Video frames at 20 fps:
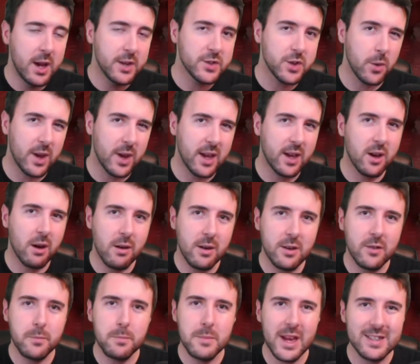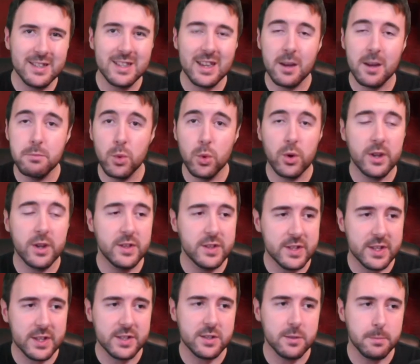So it kind of makes it a more
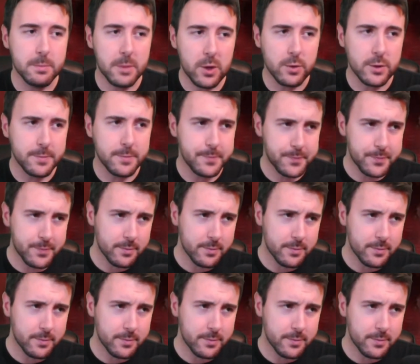consistent build.